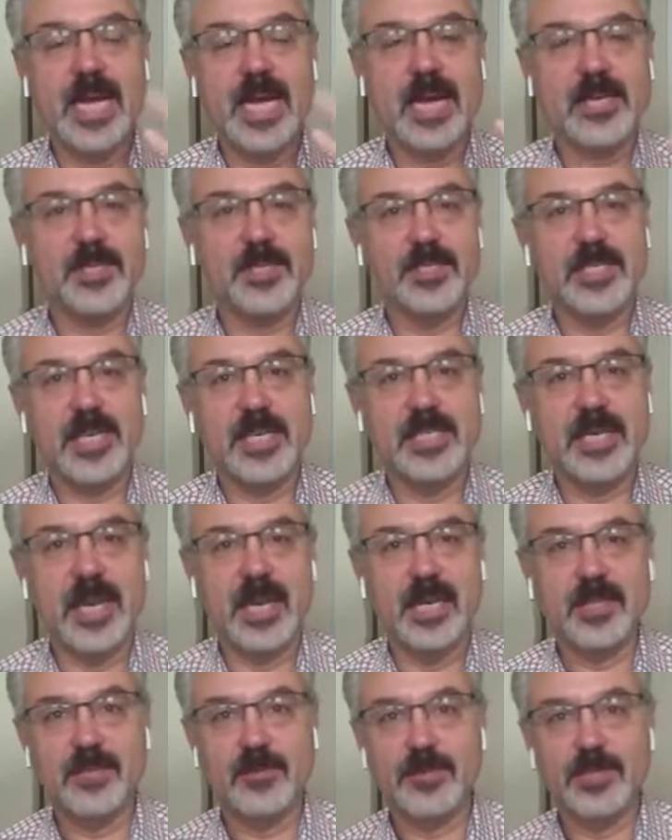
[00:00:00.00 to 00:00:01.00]
the actions I
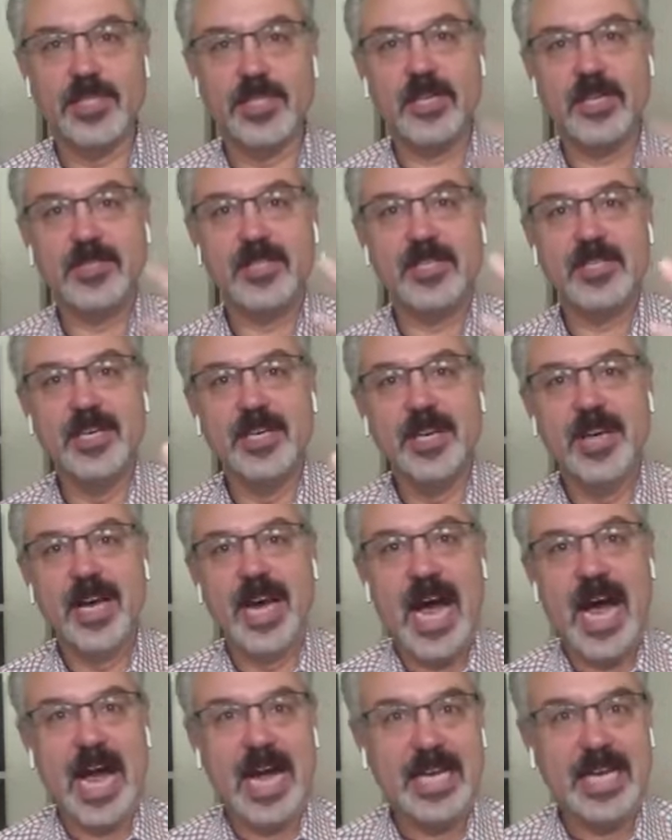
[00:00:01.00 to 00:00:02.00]
take, the results
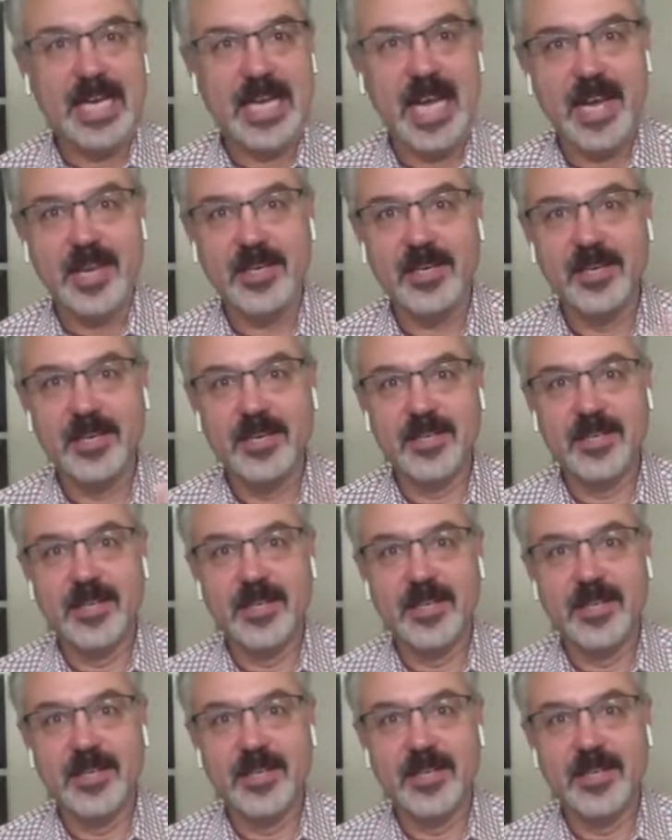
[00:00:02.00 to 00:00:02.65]
I get,